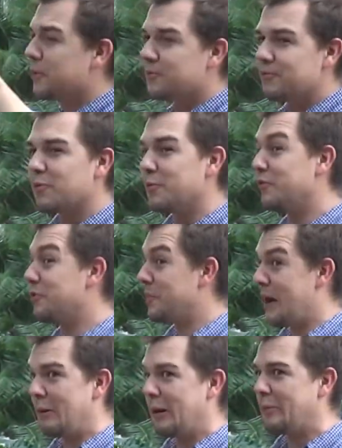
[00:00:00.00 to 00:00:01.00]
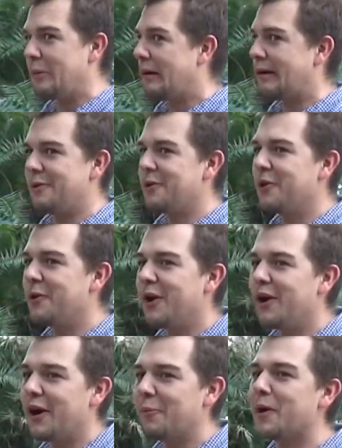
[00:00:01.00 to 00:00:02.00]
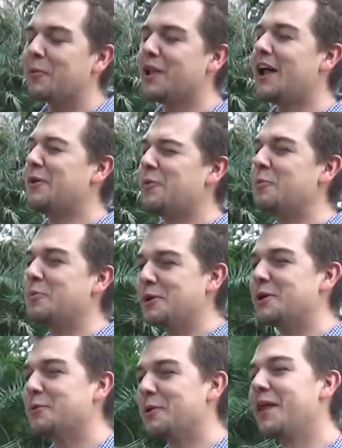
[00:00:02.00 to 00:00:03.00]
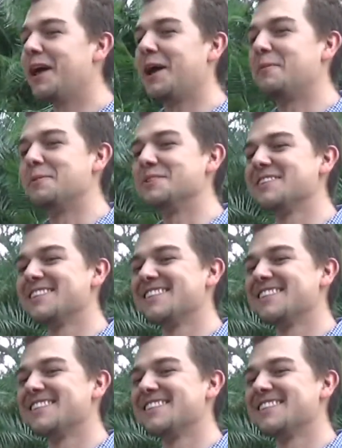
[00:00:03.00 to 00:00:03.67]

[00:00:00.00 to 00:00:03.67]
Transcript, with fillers: and removing that way, but I don't know. I'm, I'm glad I won't be here when that happens.